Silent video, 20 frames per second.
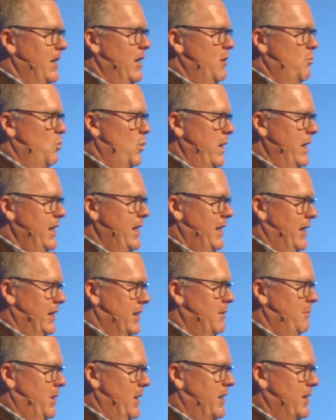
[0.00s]
then we
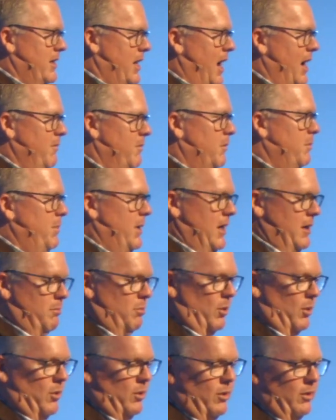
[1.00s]
need to be the type of
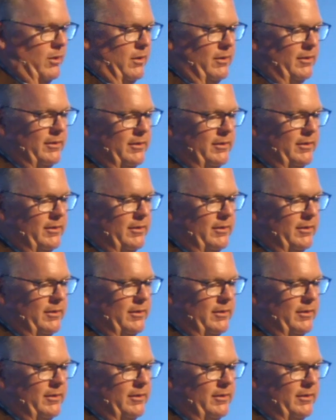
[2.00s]
people